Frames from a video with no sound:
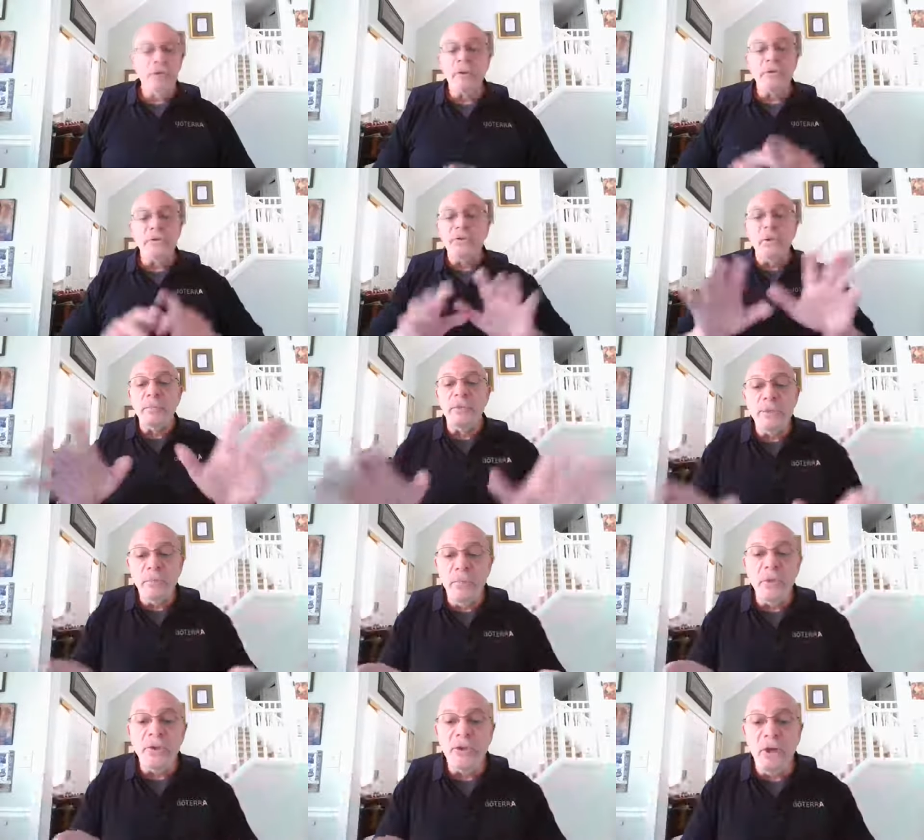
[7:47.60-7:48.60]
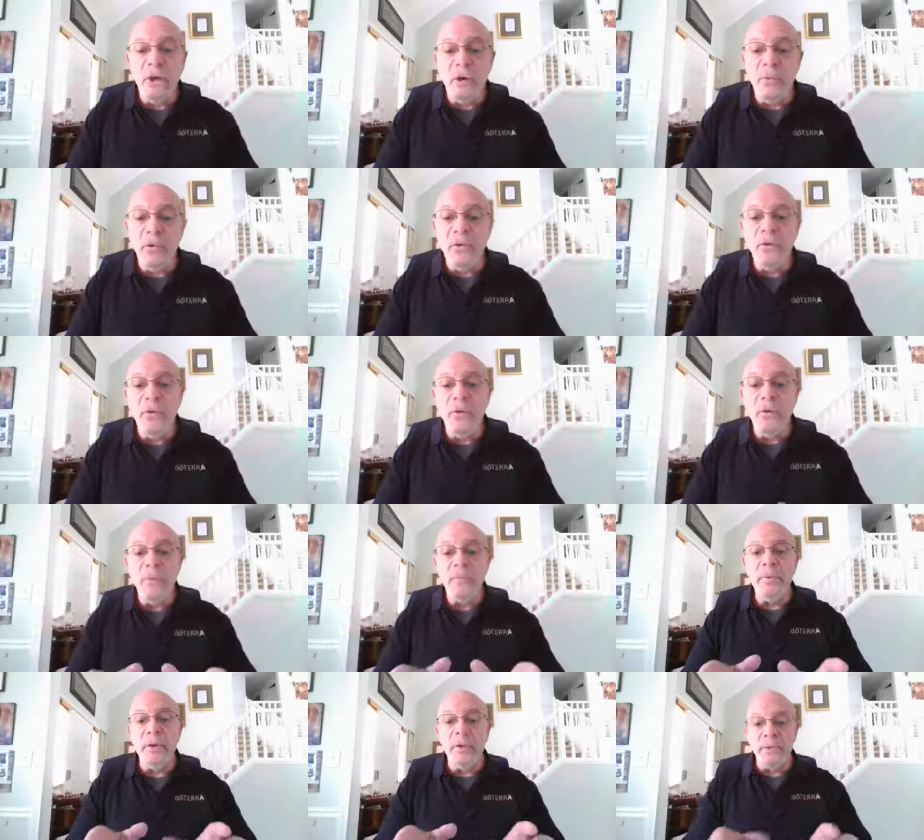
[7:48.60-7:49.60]
There's so much more to share with
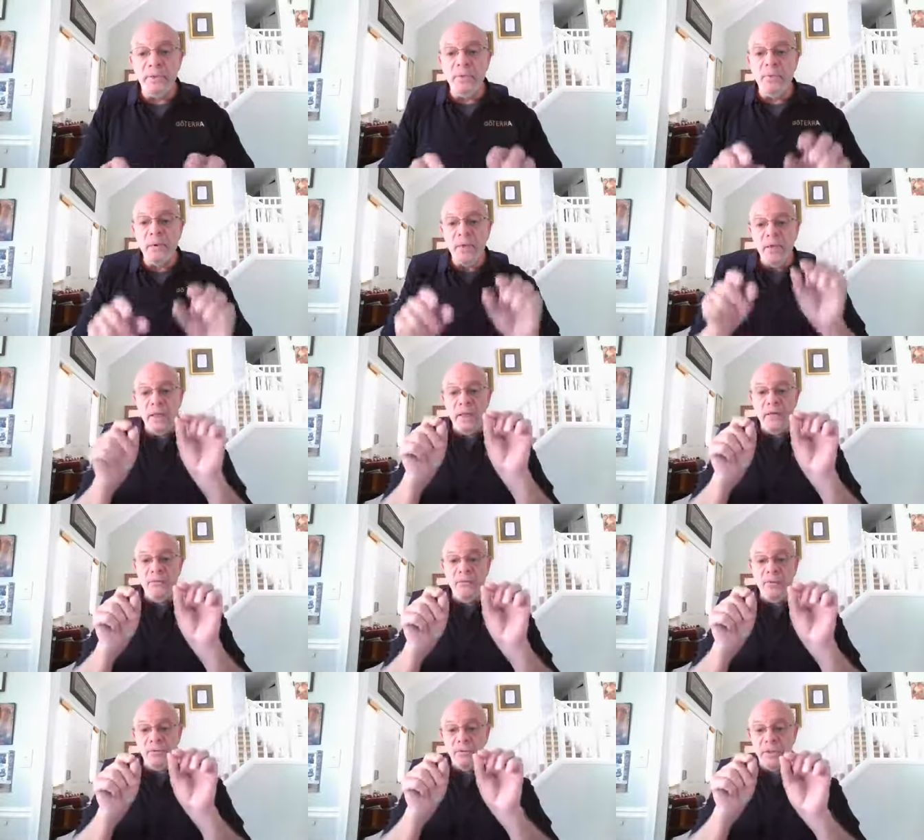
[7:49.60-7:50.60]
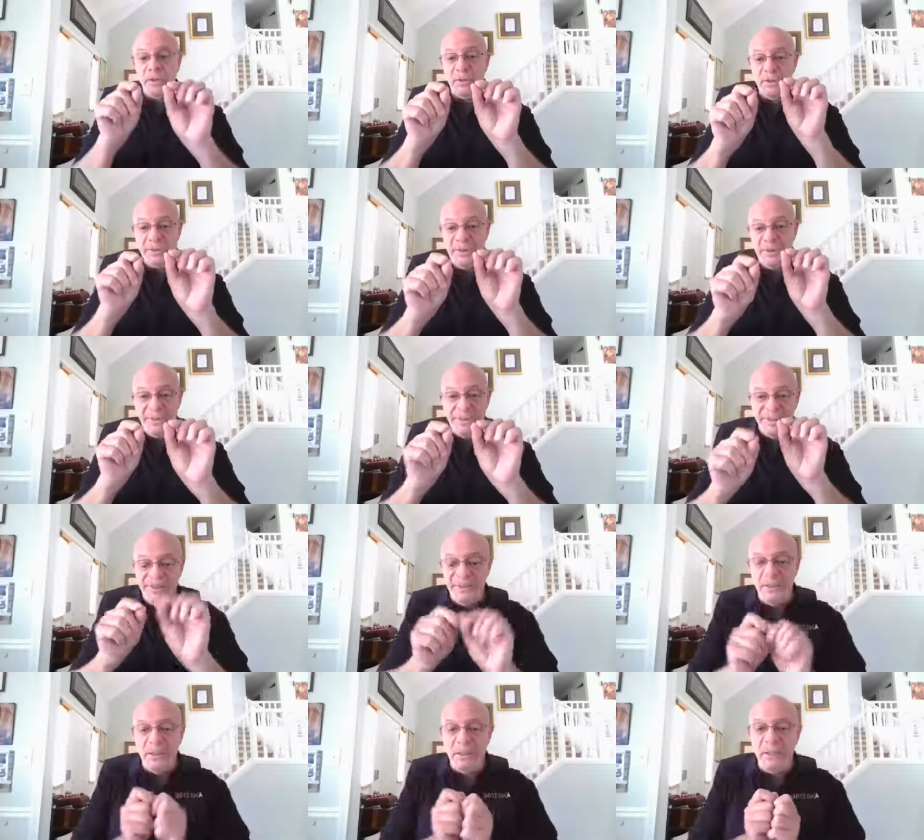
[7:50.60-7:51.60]
you, but I just wanted to give you just
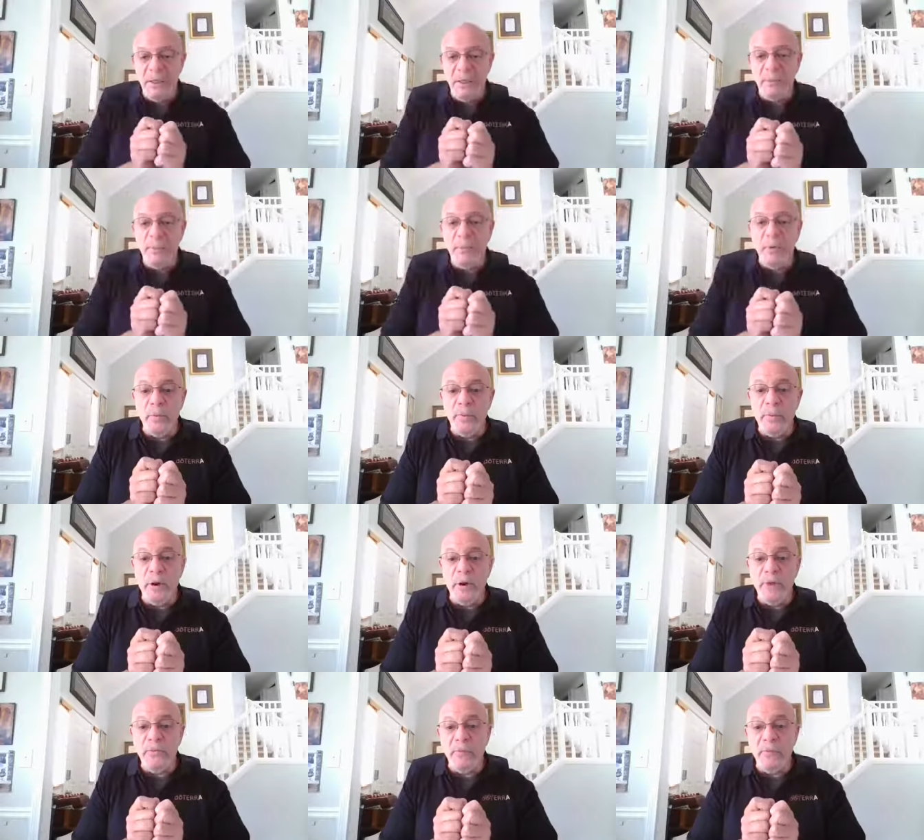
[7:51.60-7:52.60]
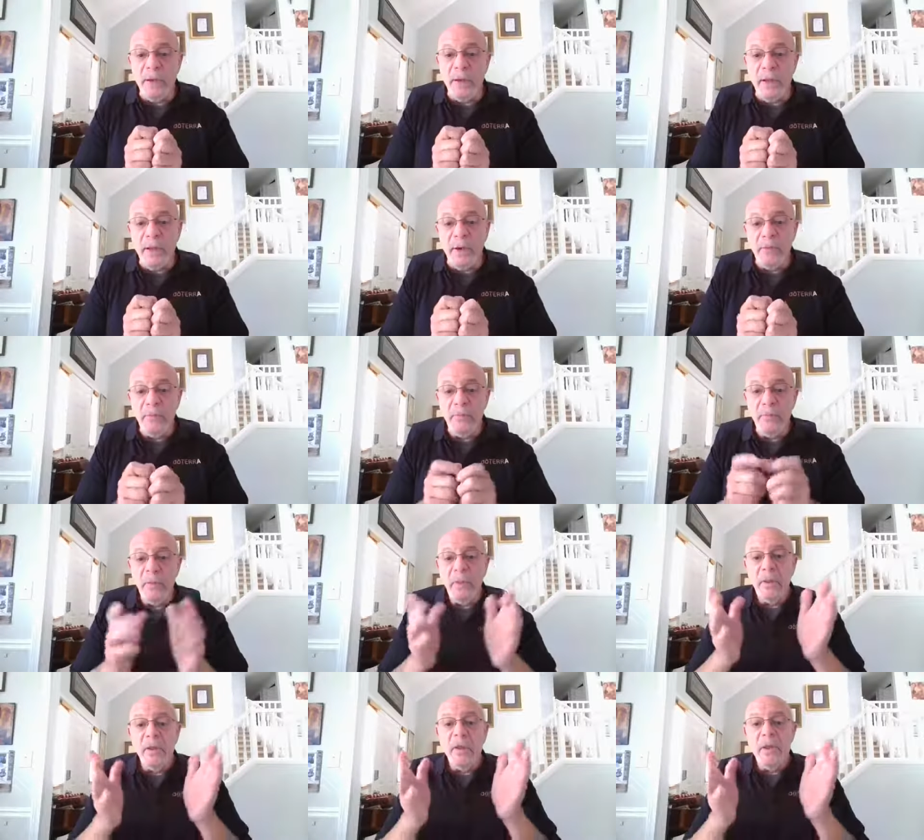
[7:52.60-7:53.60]
the little important parts for right now.
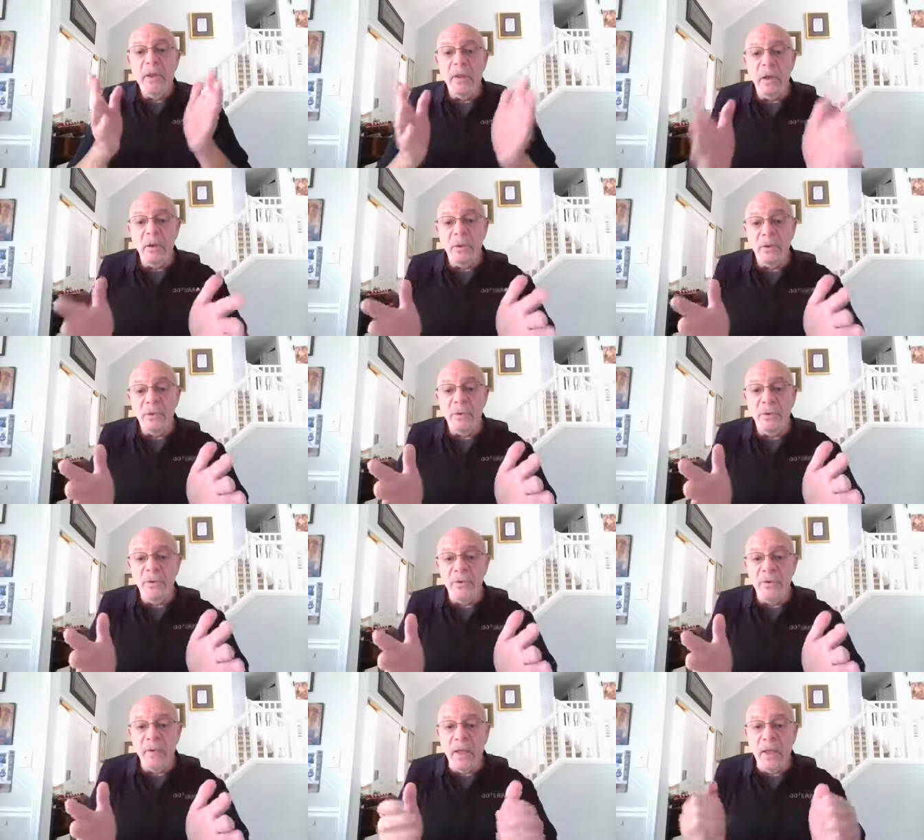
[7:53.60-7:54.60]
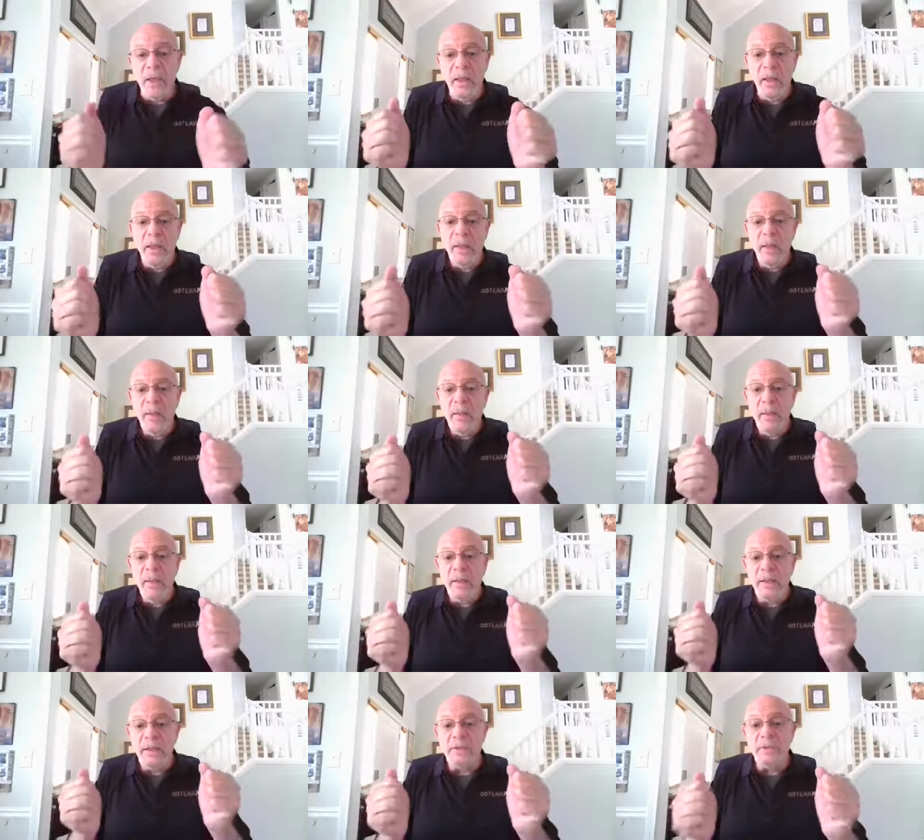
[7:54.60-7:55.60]
Go enjoy the day.
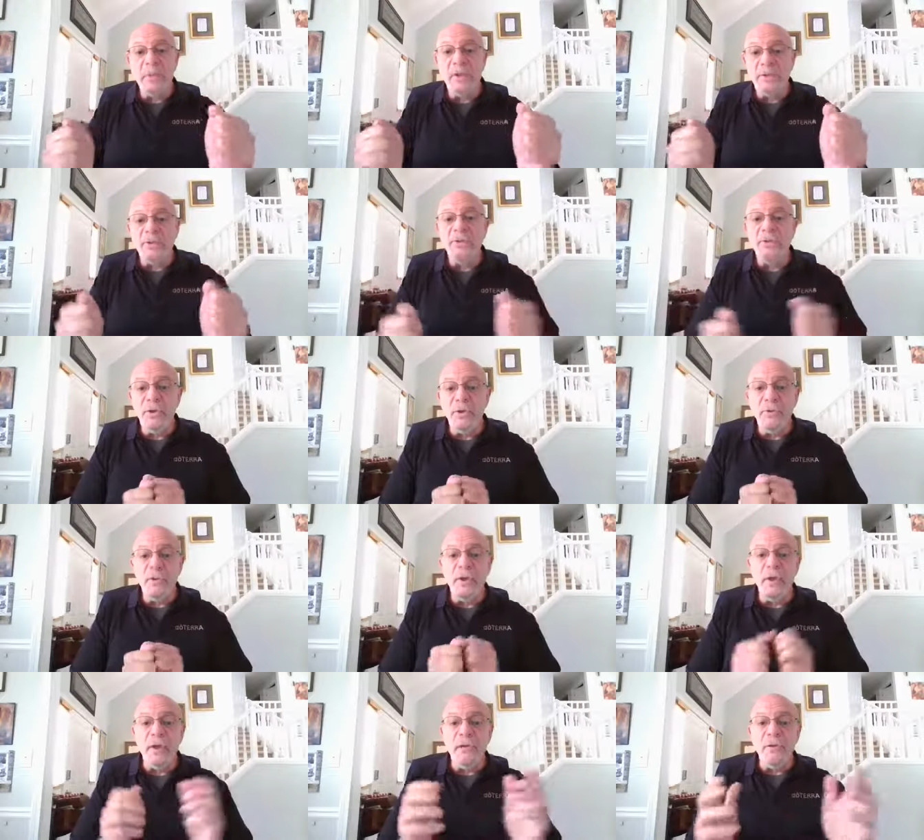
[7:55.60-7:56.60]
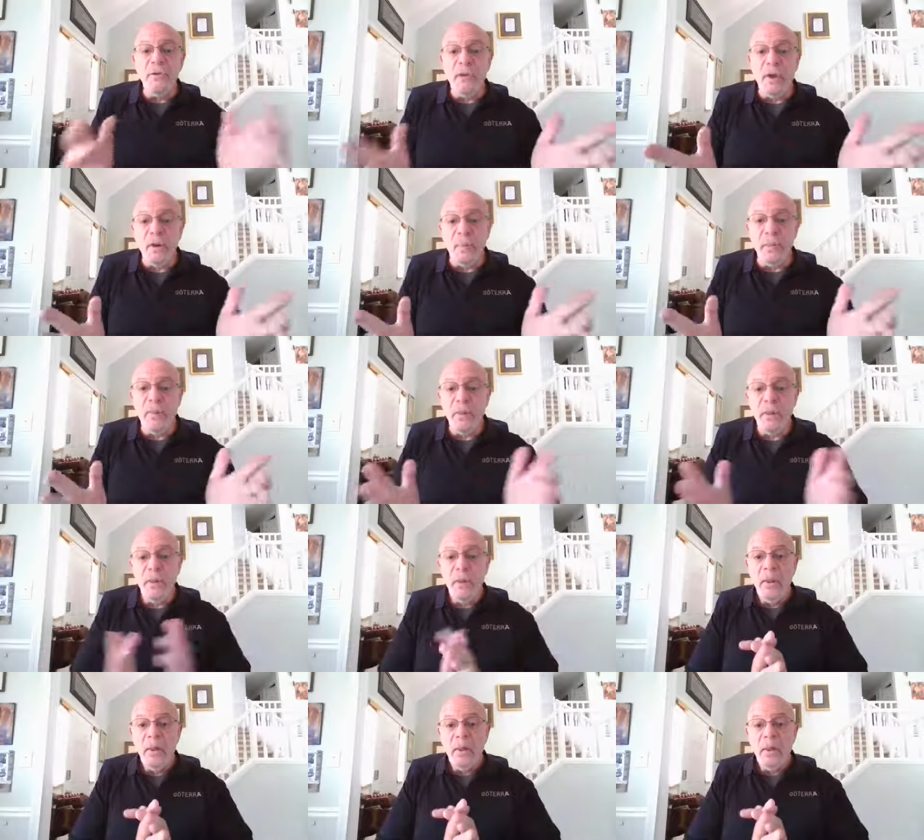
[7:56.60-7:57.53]
Let's make June incredible.